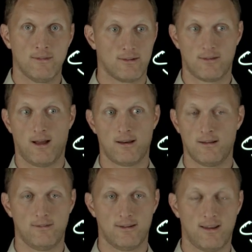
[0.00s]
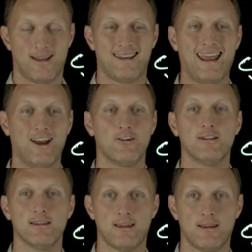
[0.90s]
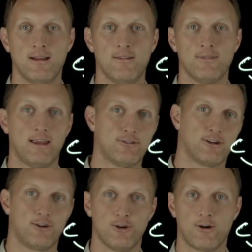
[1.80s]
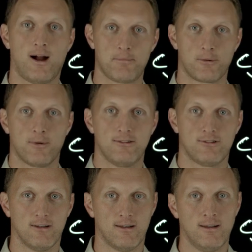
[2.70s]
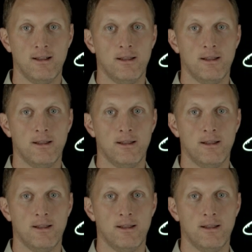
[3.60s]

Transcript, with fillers: is not a is not inherently a secure operation,